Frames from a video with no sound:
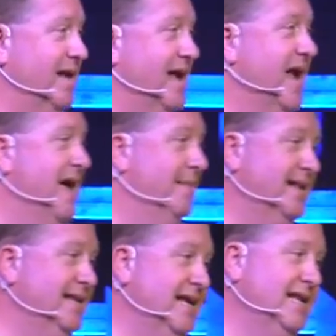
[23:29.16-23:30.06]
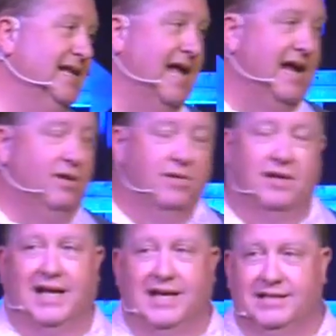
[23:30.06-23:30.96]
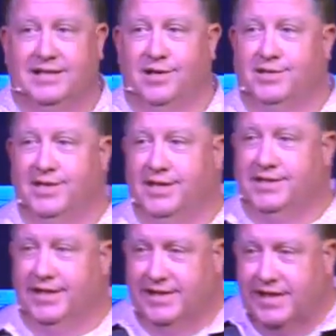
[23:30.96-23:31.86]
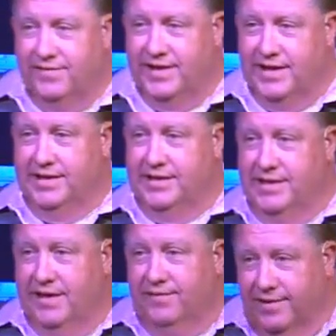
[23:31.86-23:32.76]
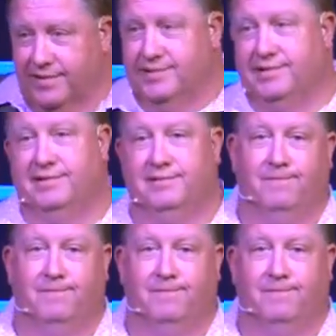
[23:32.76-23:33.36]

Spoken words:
But at the end of the day, you realize there's a significant difference.